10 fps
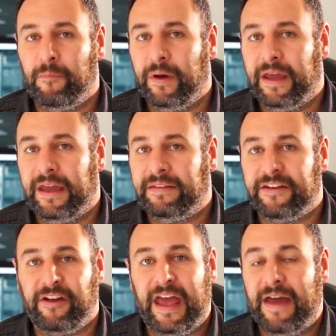where
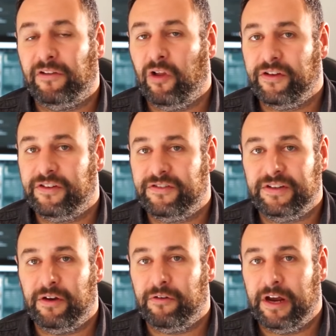they don't have a
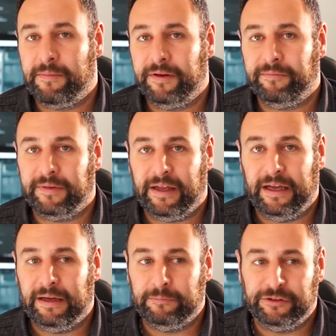licensing agreement,
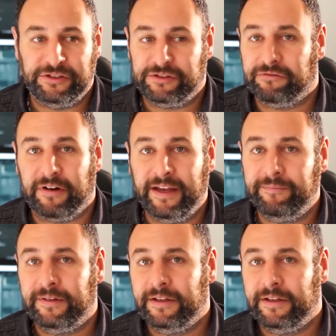which is great.